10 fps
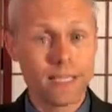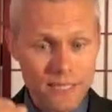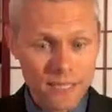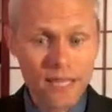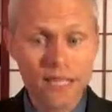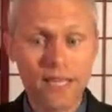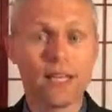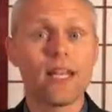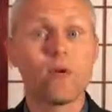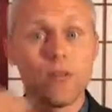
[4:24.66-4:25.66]
And study
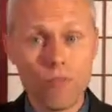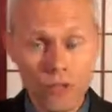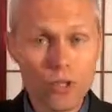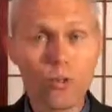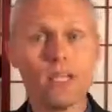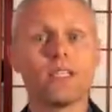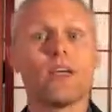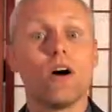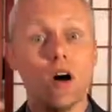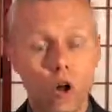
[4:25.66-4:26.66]
it and review
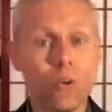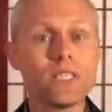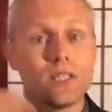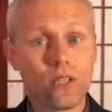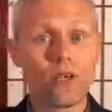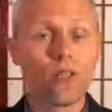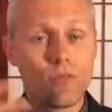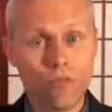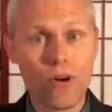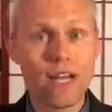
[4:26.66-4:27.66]
it. Always learn the
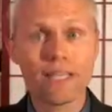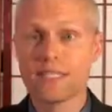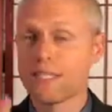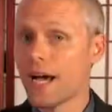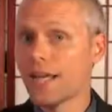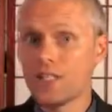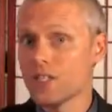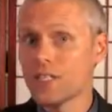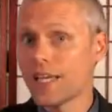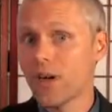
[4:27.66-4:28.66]
phrase, not
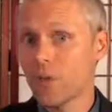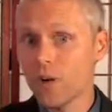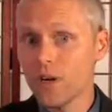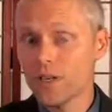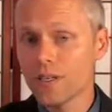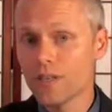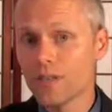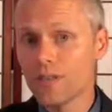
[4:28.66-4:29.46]
just that word.